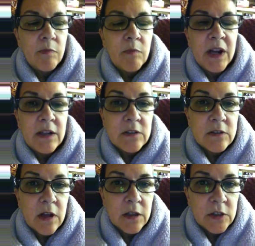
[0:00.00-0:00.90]
my
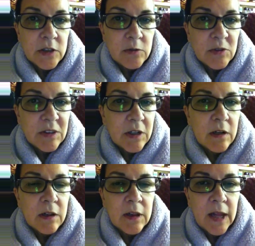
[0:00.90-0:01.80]
exhaustion was a
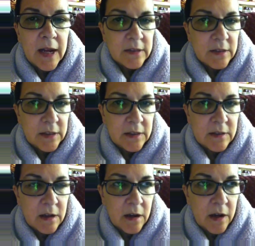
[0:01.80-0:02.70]
classic
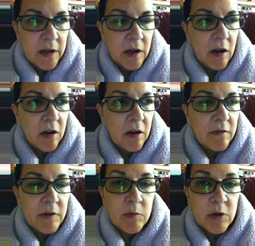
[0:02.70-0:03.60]
sign
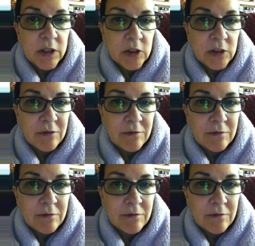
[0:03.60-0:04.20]
of depression.